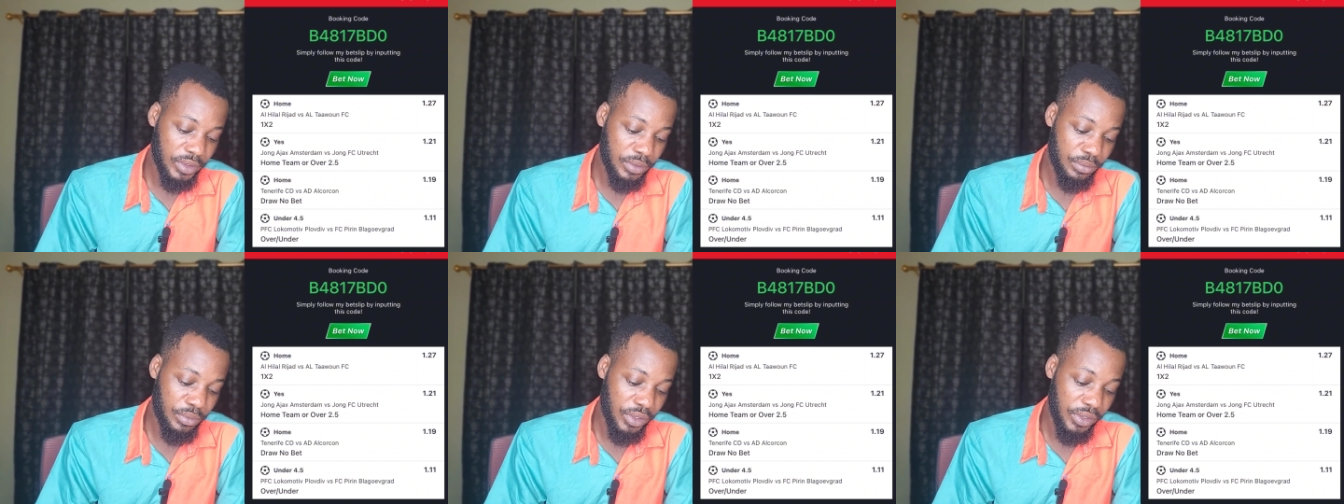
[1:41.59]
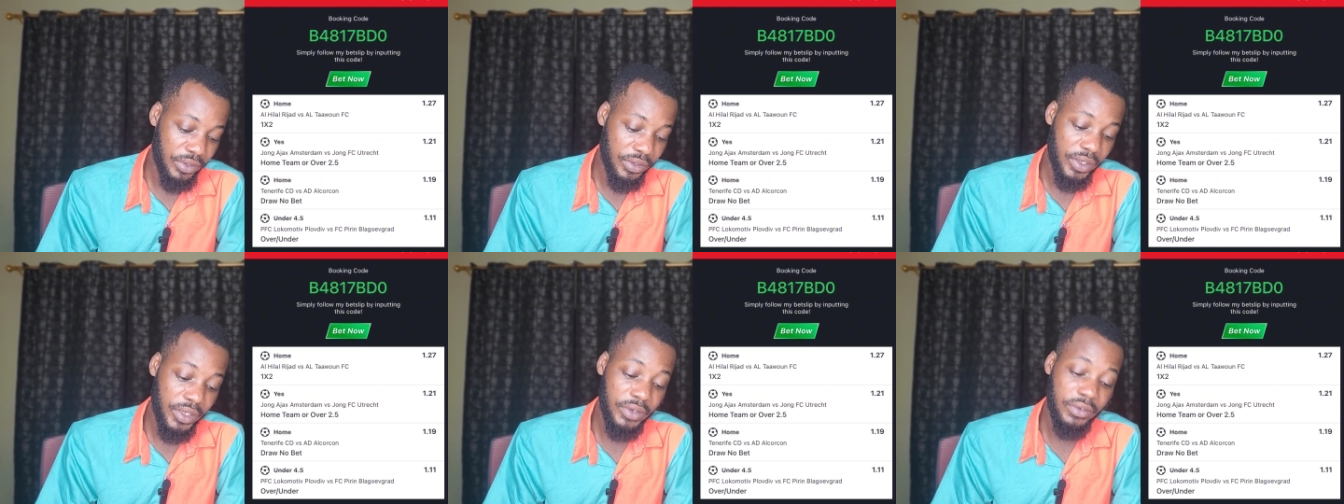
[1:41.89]

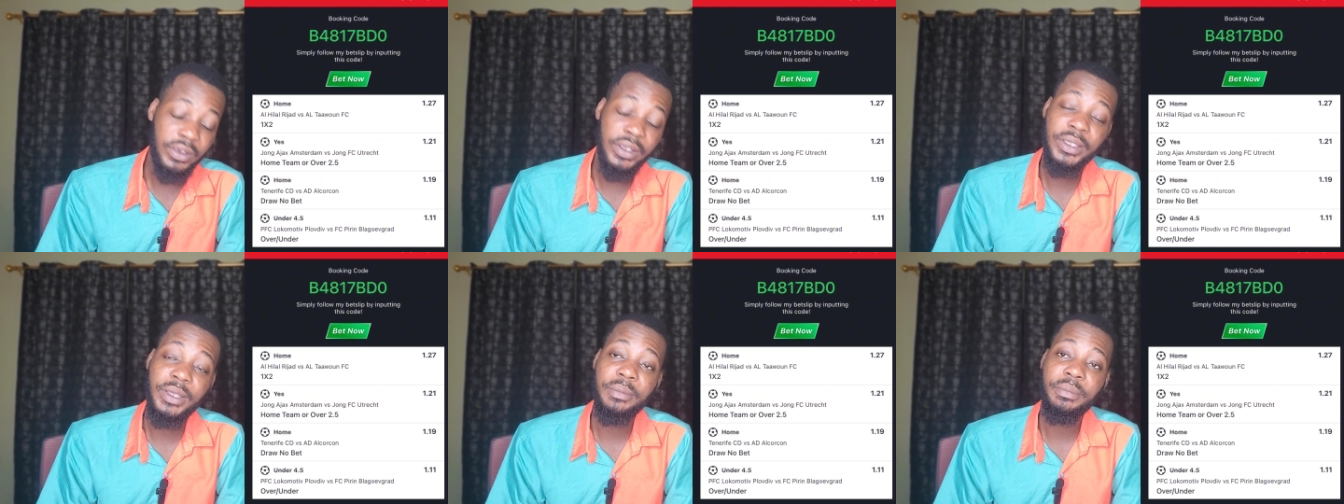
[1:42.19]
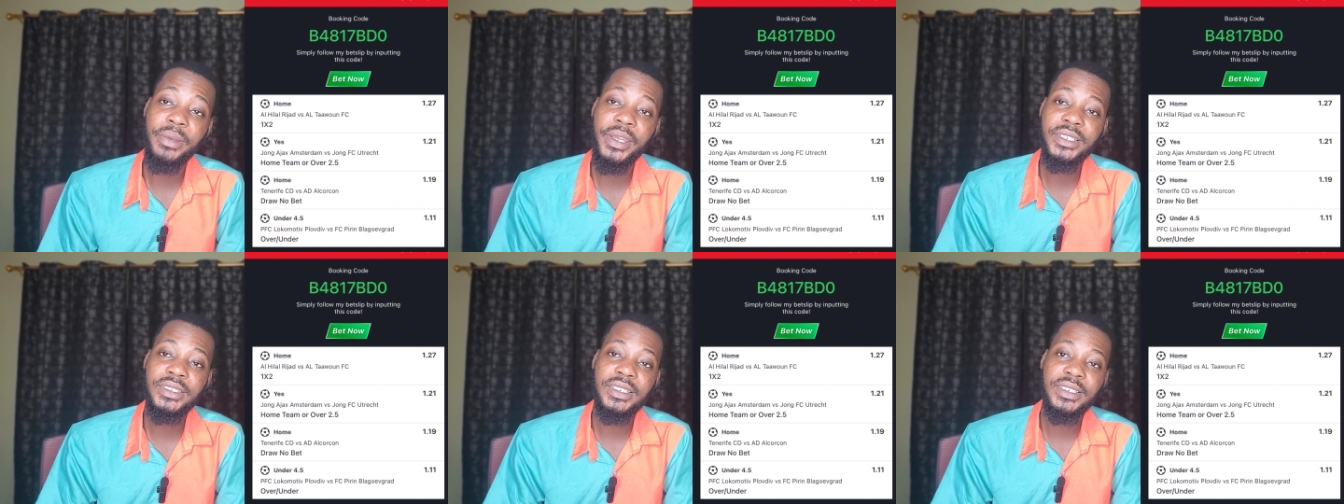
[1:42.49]
Bulgaria the
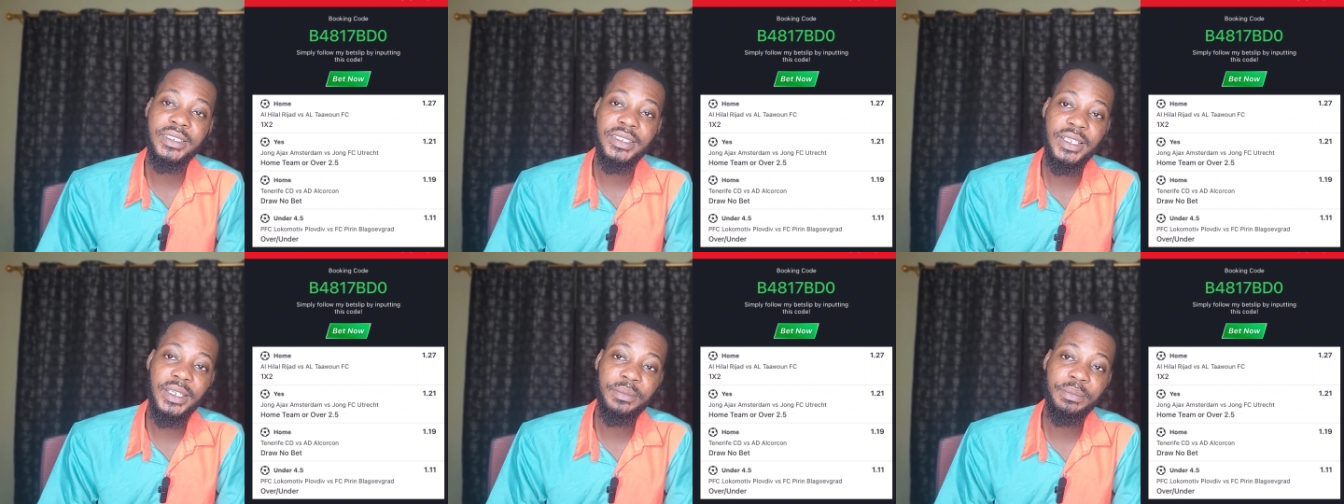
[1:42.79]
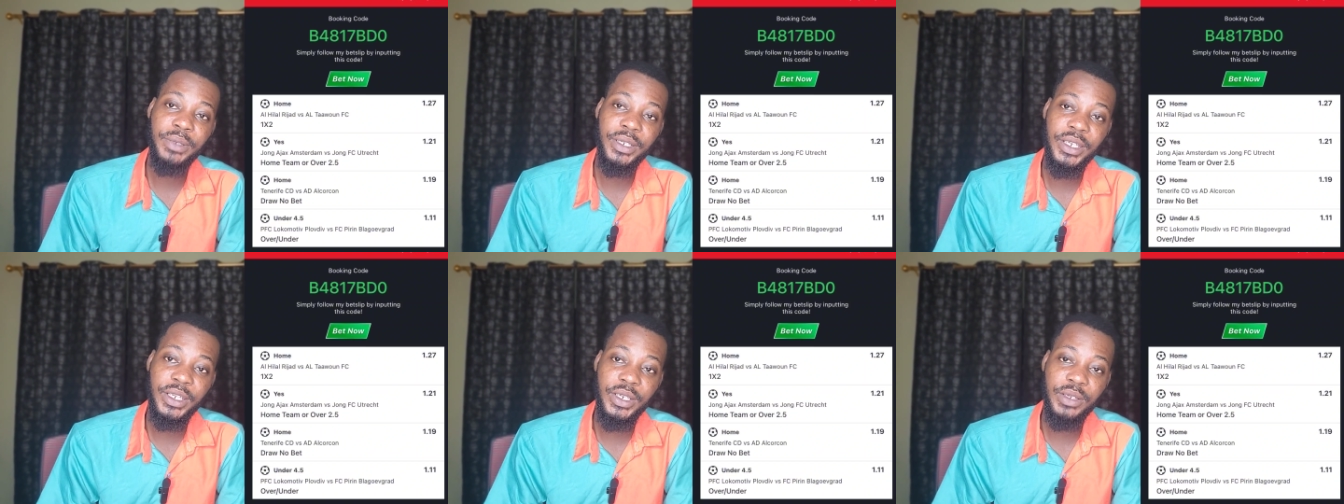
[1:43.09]
bet
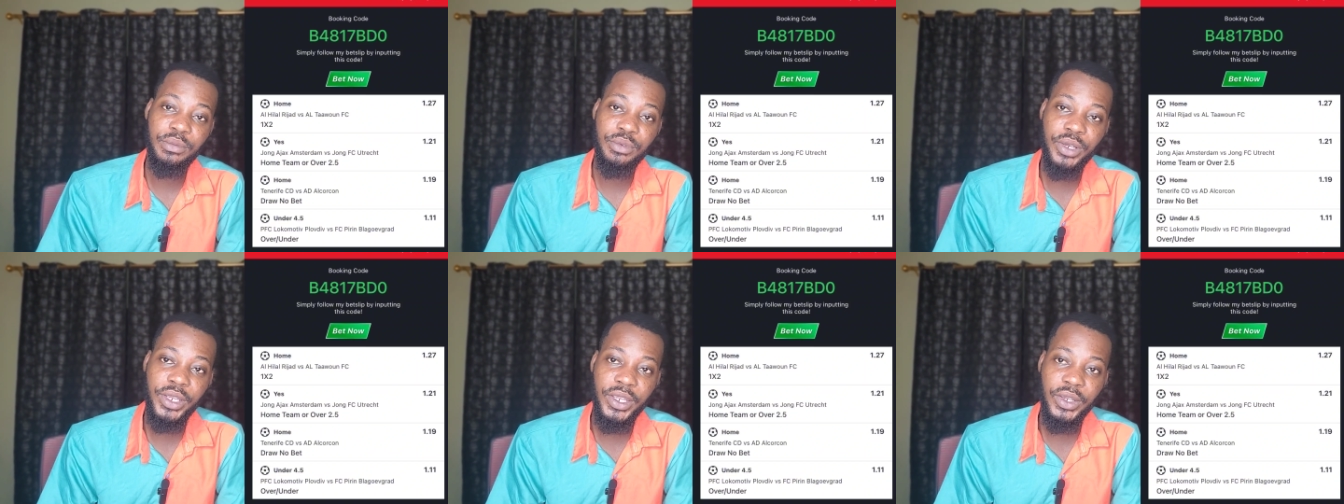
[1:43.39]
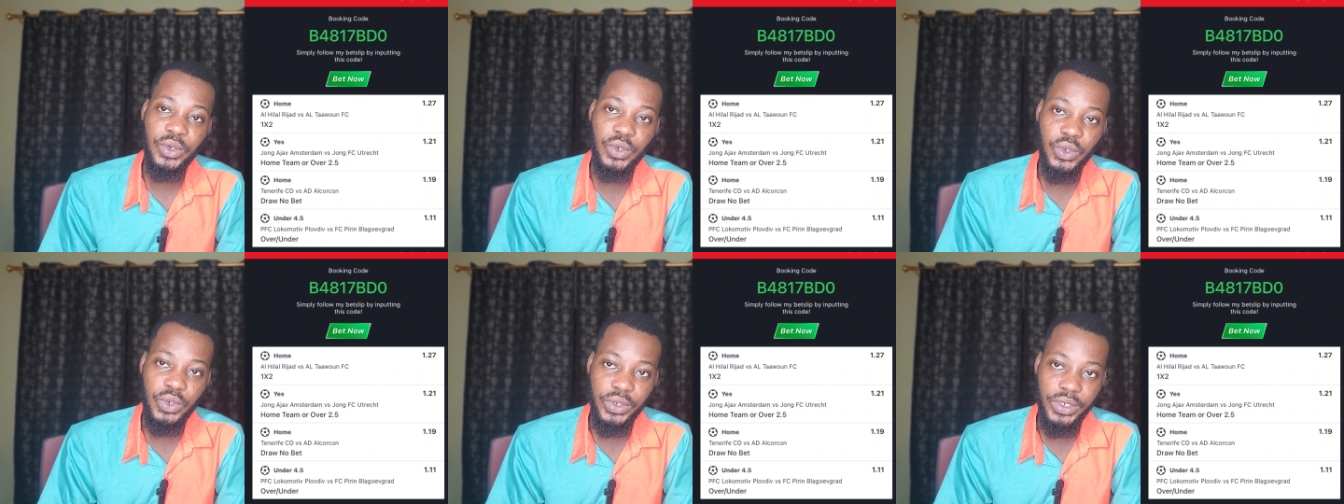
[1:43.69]
slipping and the
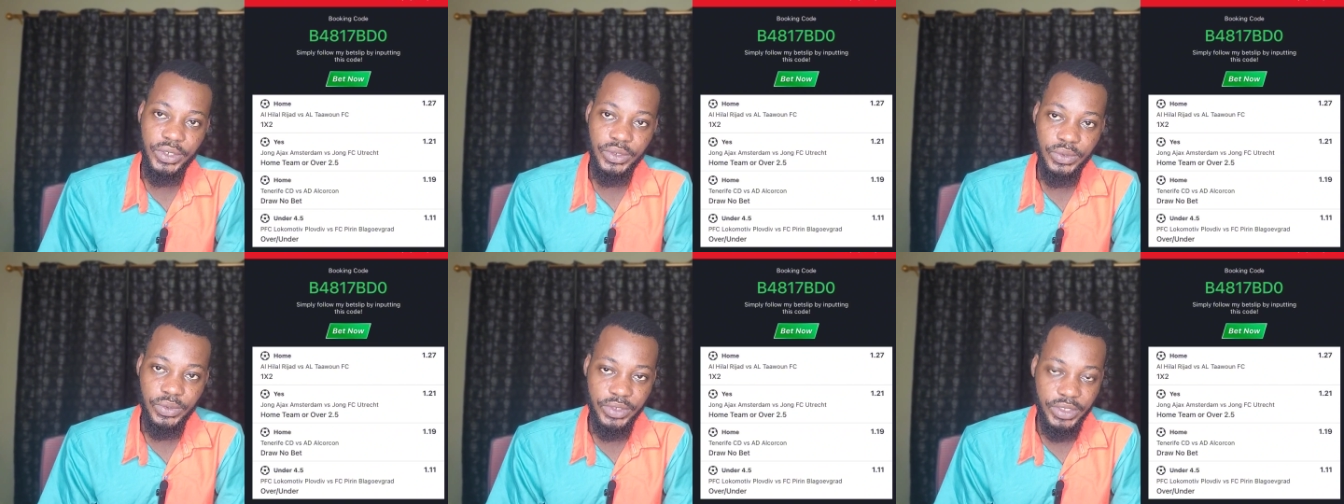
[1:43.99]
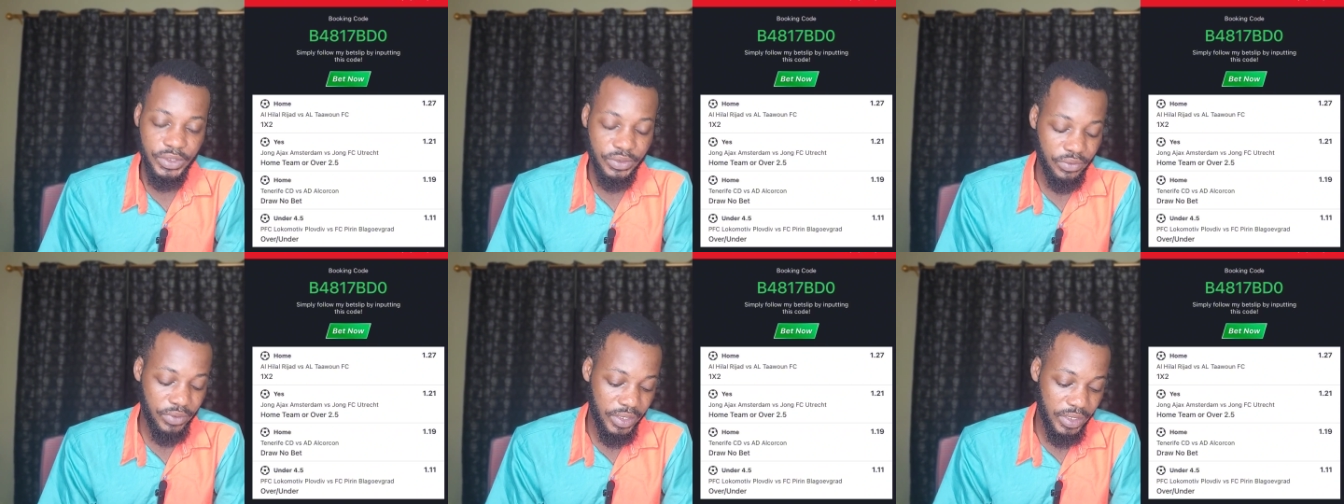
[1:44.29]
booking code is on
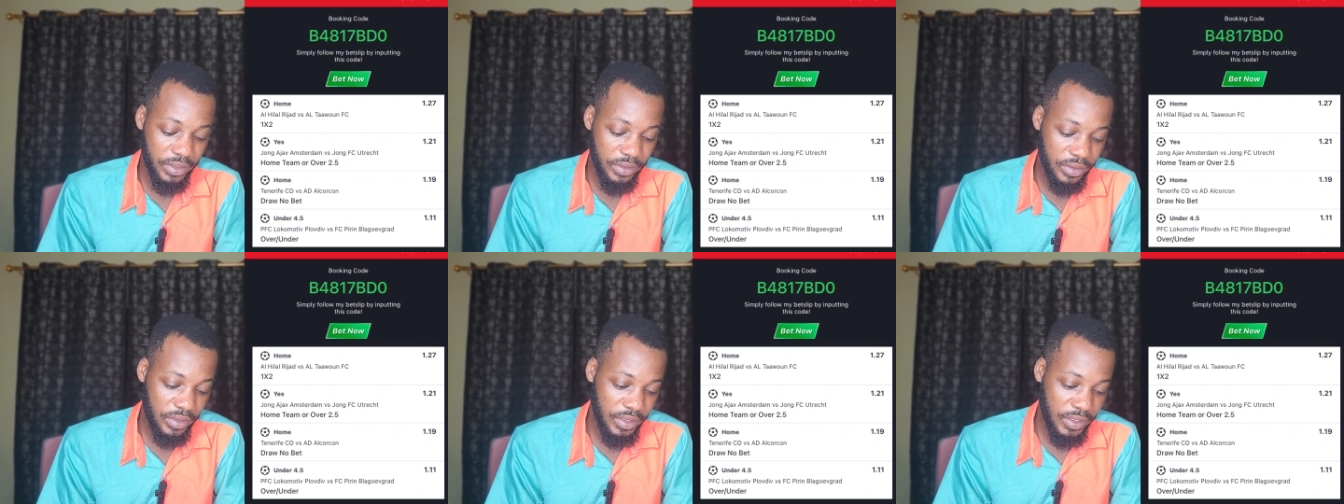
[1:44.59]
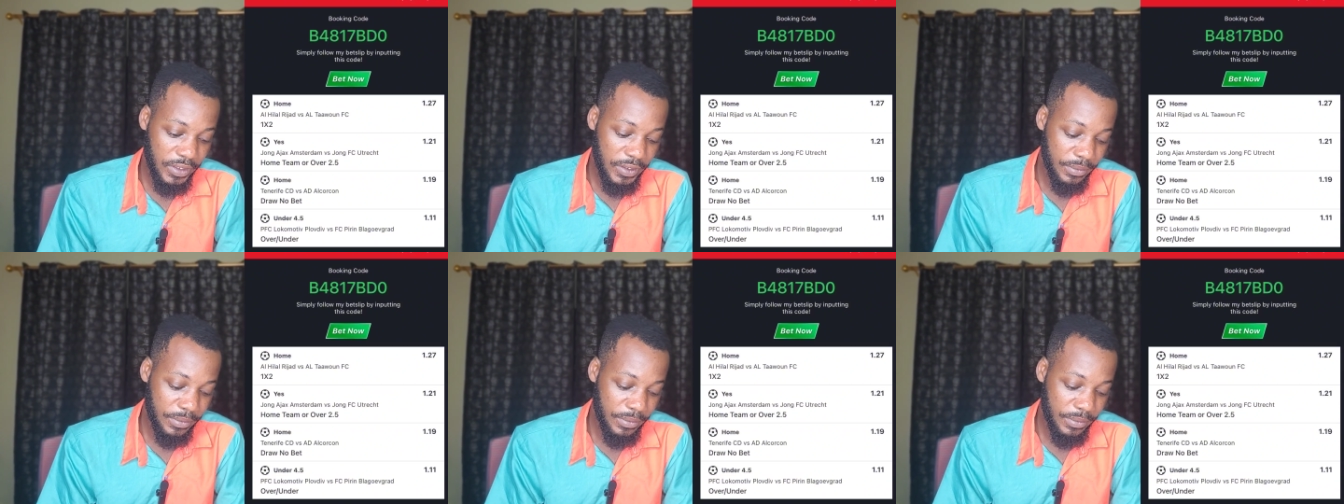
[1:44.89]
the screen